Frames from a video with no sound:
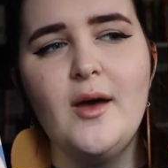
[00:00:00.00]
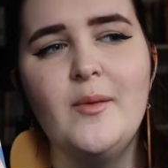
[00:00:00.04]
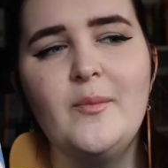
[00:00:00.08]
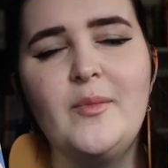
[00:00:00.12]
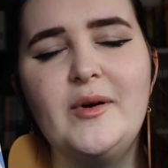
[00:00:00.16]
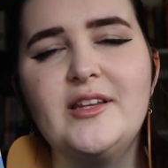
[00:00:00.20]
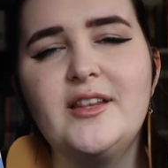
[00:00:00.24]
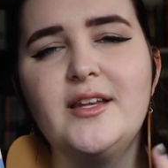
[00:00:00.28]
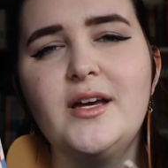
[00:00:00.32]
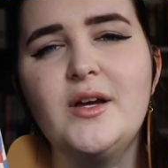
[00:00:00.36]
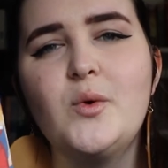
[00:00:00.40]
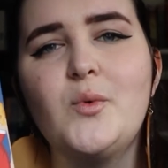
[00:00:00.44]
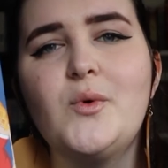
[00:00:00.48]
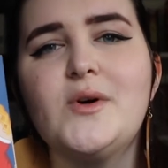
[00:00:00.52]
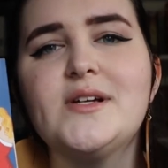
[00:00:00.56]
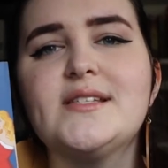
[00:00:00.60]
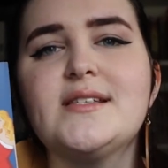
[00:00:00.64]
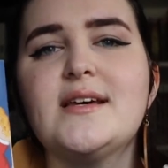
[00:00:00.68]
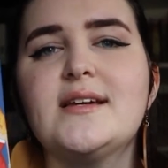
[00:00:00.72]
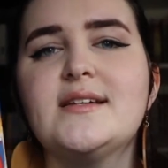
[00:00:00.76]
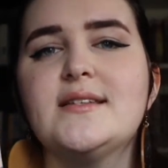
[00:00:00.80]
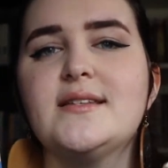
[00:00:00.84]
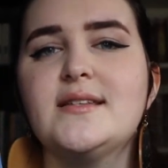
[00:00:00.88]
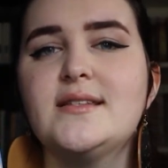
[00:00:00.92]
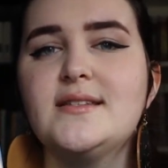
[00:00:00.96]
but like
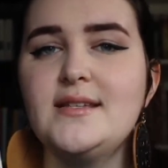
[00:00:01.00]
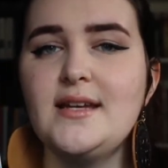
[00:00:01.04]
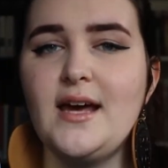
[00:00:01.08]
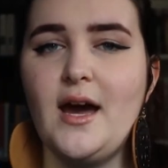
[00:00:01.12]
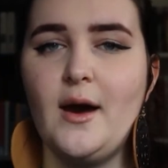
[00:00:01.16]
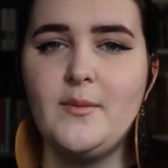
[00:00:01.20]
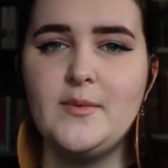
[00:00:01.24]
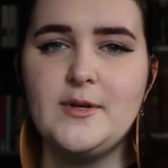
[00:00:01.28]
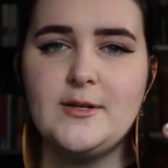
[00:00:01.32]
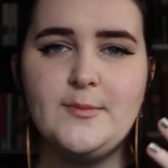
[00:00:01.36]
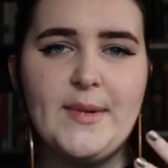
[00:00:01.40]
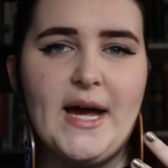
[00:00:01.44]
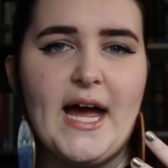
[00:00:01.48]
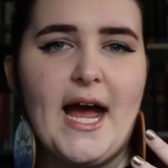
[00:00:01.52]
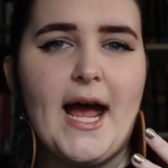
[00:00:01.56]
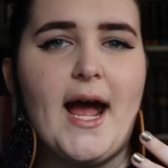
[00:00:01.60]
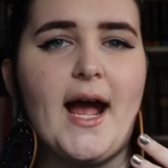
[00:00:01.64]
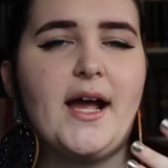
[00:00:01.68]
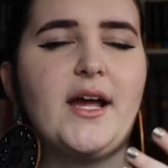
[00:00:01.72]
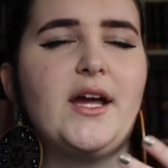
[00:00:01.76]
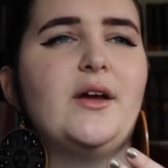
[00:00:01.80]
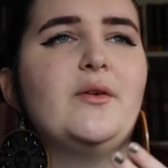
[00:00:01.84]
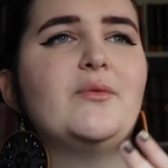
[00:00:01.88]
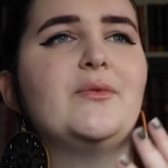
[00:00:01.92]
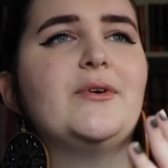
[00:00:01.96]
once I stepped
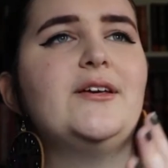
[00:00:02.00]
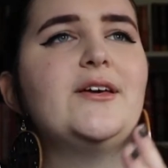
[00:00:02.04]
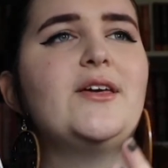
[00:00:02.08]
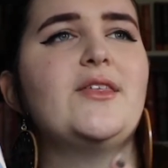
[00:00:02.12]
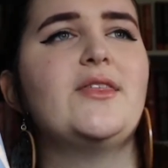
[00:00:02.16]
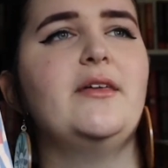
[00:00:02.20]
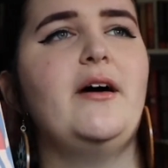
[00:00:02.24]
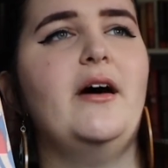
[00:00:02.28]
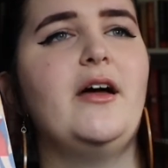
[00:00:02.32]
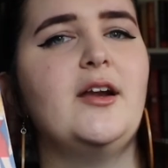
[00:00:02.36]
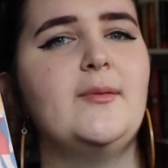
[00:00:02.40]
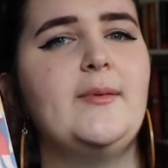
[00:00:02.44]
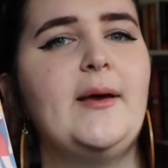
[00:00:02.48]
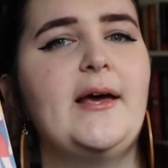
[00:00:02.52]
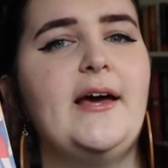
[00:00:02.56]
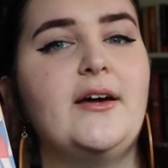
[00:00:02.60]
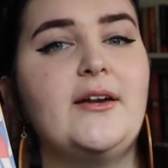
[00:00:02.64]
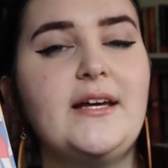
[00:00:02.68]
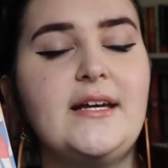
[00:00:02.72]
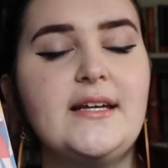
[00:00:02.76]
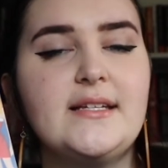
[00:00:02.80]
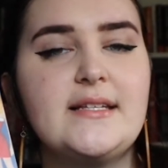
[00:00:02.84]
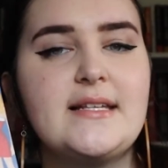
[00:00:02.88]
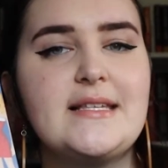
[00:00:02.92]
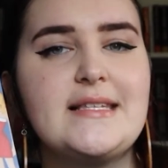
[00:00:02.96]
back and really thought about
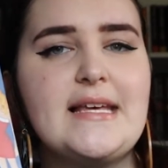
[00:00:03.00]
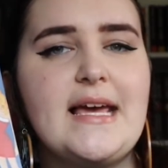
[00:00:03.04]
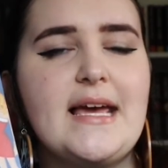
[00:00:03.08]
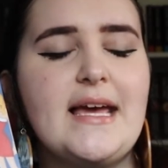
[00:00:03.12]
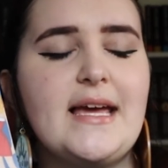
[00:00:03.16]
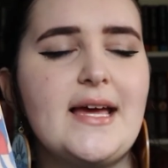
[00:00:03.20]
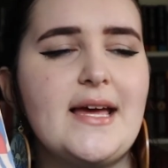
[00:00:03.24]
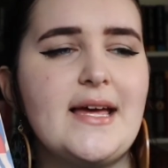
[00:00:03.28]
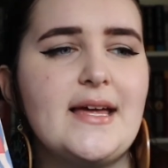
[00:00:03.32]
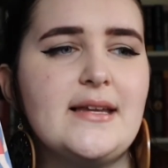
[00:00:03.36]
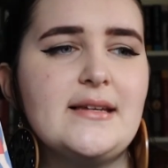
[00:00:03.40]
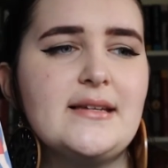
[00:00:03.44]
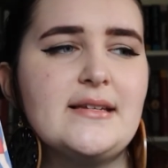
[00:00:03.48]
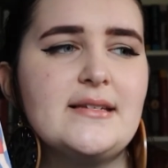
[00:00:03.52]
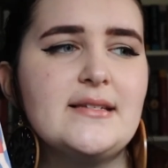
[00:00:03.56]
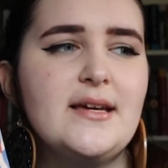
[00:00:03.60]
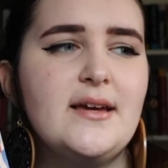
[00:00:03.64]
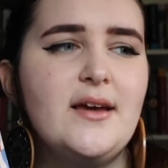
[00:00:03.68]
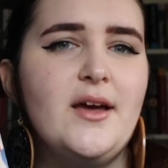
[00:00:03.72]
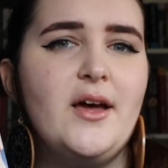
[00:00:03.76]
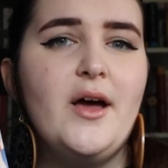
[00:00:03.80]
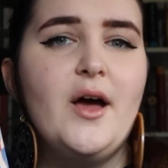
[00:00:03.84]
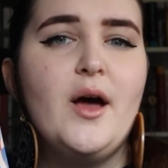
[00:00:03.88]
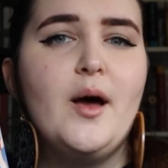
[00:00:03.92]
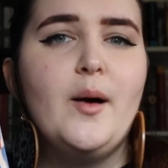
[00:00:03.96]
it, and
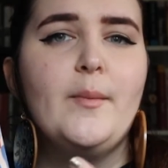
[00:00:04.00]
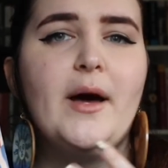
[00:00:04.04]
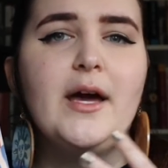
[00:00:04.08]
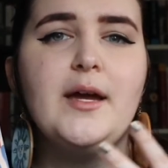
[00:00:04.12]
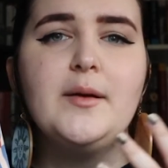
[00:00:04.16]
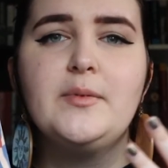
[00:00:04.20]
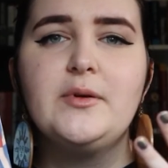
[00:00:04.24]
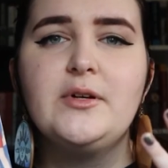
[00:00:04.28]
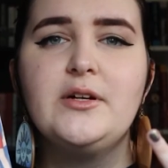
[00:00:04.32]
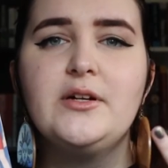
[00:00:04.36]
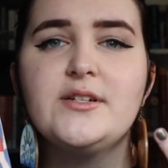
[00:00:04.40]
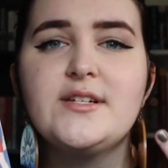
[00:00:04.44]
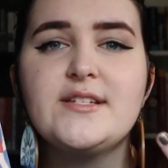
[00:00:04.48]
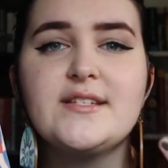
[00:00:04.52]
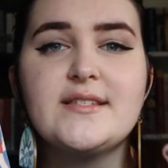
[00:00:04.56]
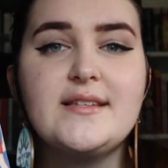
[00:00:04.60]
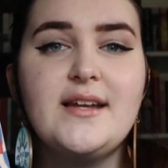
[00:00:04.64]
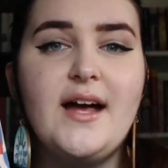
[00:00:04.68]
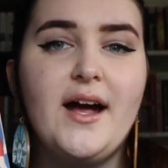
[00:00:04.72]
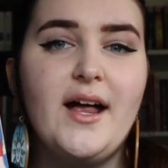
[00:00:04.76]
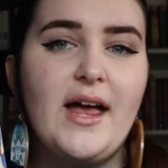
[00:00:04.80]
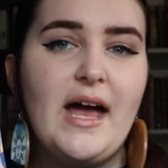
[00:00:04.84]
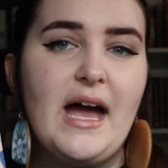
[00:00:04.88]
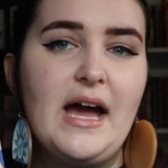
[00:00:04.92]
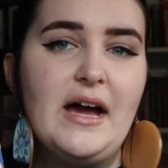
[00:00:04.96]
Piper does
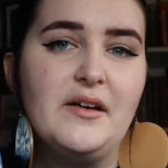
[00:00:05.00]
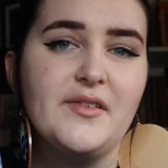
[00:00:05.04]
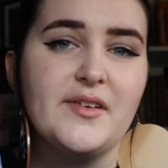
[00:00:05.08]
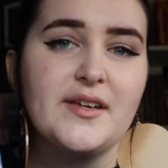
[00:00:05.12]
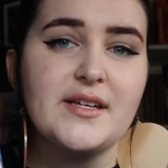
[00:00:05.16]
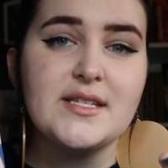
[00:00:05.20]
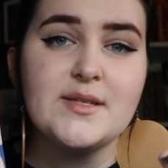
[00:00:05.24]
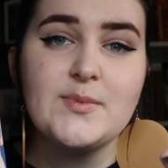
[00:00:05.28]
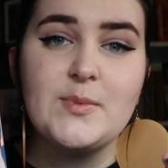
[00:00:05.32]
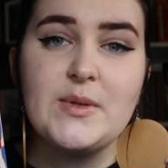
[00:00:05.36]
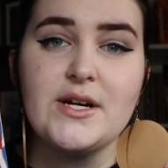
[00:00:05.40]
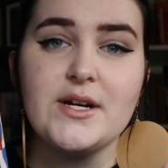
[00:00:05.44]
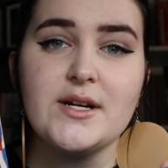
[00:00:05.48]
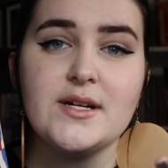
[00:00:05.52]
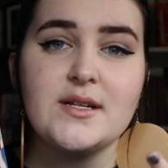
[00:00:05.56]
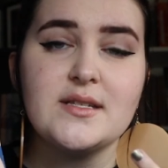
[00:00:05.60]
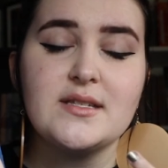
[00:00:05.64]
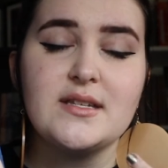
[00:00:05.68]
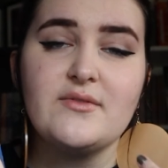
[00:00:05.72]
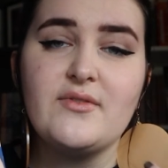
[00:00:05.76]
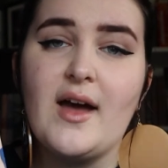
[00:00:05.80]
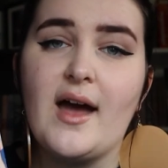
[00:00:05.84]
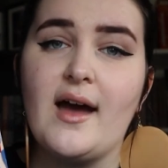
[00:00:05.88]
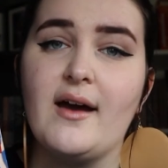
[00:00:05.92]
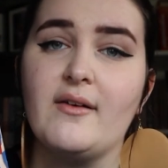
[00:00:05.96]
not have experience
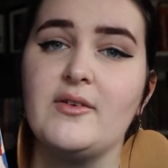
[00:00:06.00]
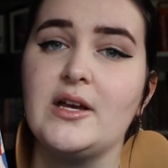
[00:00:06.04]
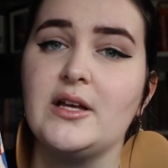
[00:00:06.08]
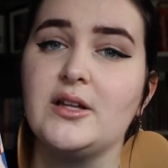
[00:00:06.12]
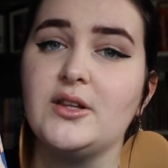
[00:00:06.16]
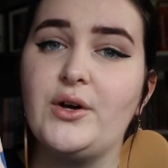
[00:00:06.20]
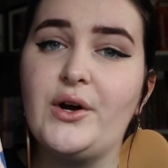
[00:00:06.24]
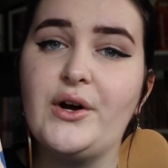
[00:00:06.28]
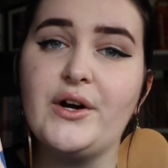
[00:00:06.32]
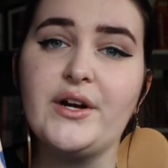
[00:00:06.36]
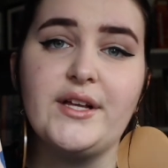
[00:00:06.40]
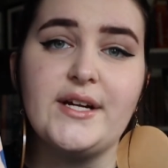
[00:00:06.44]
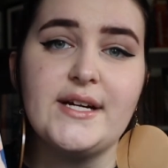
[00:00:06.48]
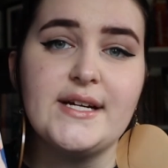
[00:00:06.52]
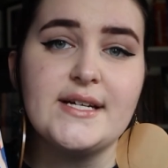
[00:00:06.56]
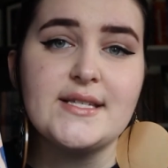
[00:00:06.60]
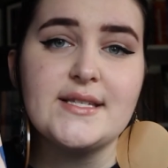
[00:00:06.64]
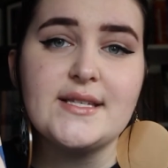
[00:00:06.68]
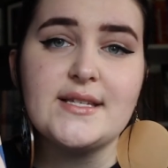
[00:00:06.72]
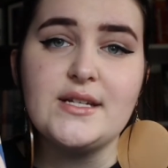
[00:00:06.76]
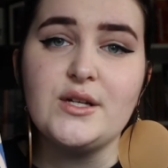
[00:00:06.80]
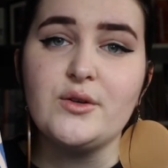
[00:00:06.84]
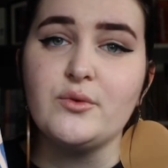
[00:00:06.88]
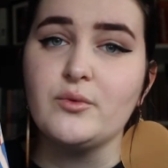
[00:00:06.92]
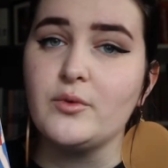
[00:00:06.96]
of having
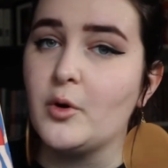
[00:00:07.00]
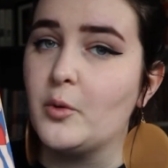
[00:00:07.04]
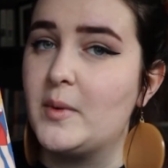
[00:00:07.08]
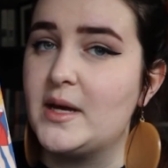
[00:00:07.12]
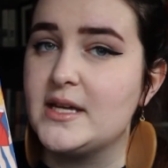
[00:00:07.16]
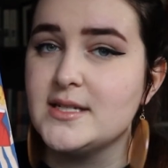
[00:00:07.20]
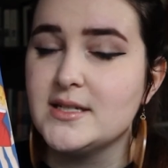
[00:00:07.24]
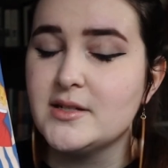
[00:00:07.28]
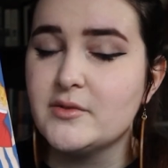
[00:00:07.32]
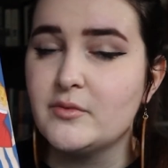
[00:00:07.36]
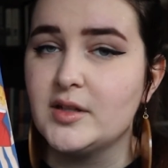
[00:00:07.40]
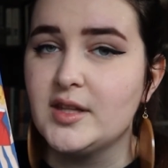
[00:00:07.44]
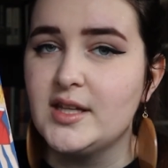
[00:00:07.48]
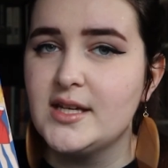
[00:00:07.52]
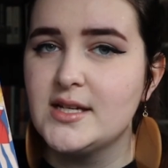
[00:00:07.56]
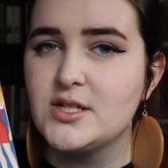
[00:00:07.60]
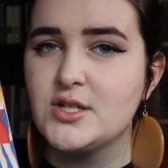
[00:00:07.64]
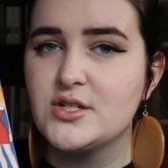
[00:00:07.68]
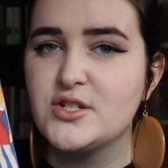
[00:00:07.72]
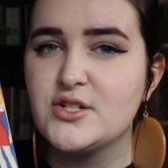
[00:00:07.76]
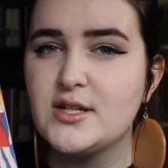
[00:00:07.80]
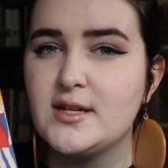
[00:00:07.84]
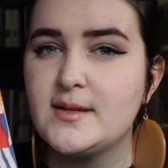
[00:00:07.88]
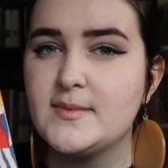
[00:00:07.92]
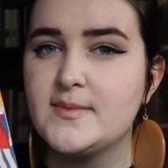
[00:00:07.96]
long-lasting romantic
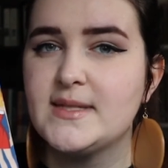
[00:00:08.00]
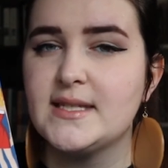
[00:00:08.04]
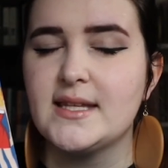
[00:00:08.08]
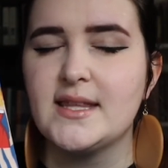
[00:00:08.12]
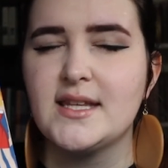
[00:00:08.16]
relationships.